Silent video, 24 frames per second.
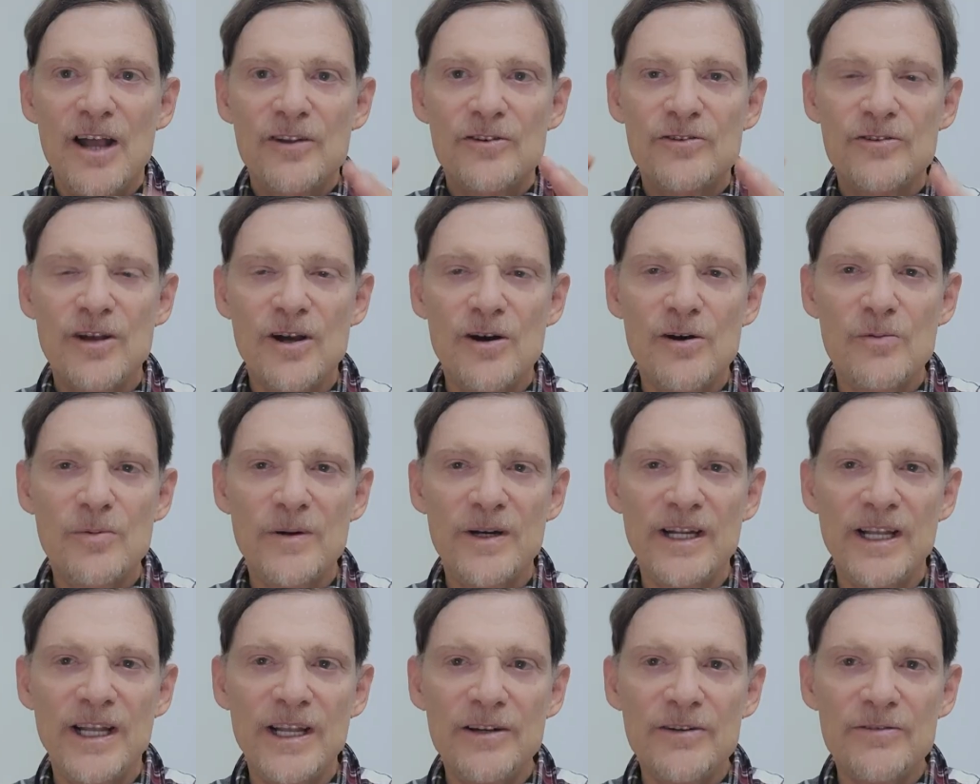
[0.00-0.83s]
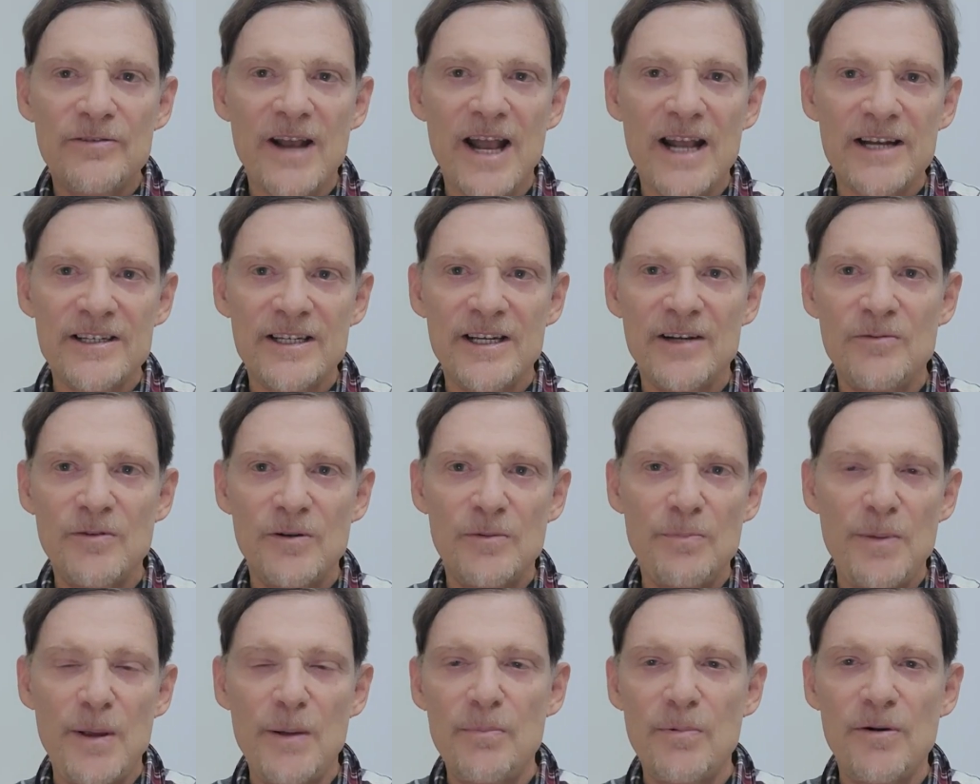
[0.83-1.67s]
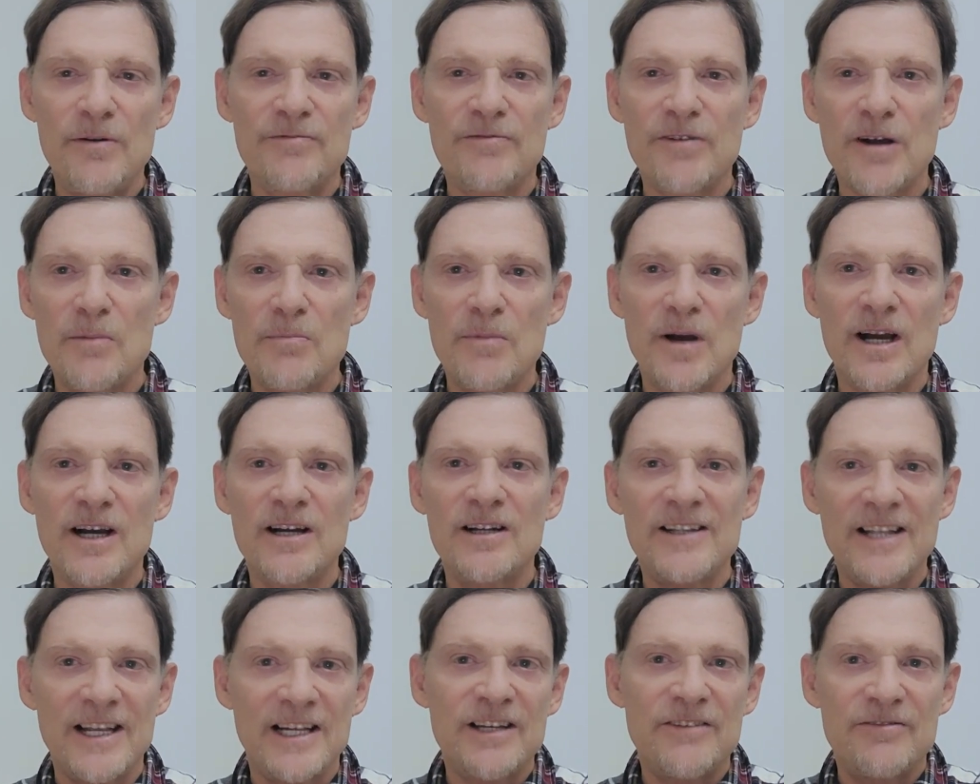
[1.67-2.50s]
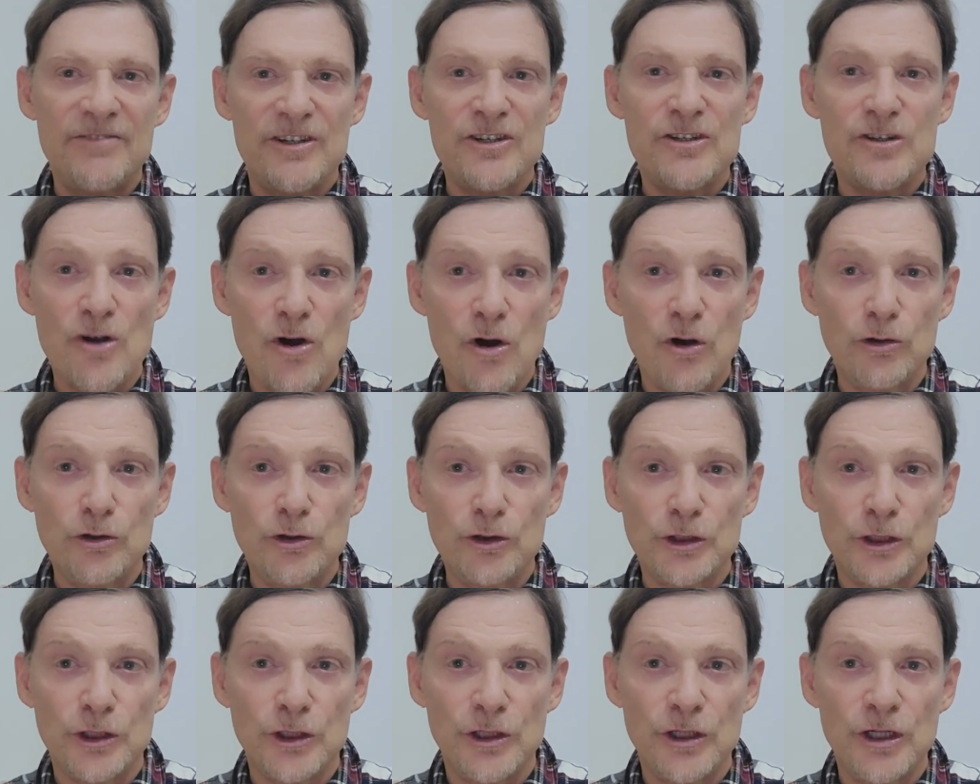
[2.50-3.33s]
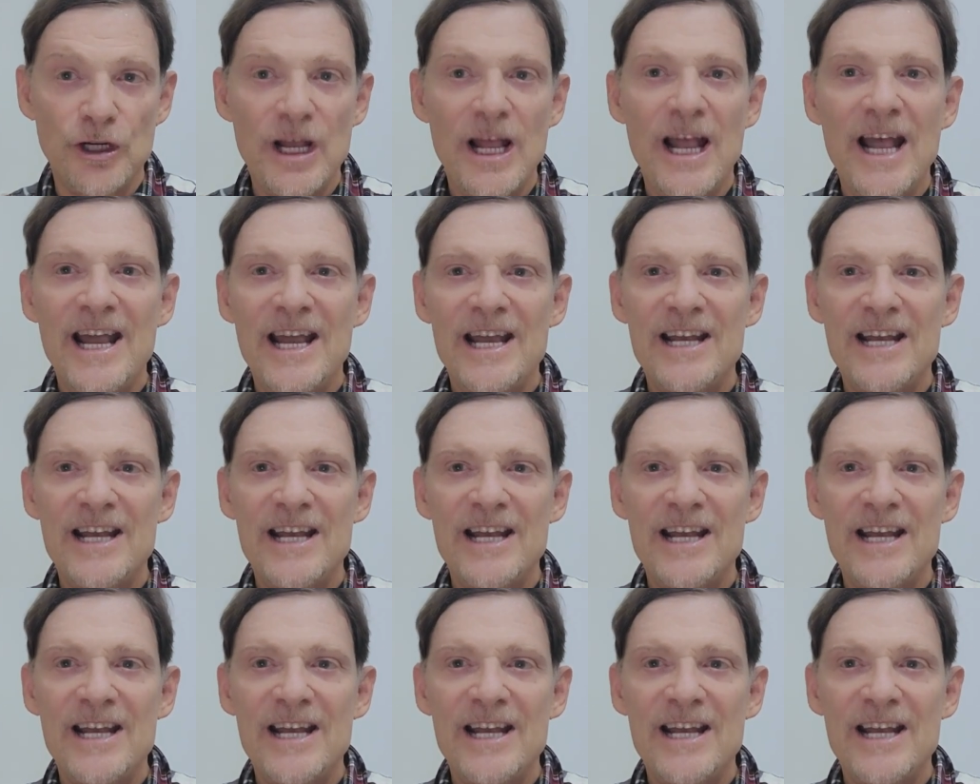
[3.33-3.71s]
So when interacting with people from a collectivist culture,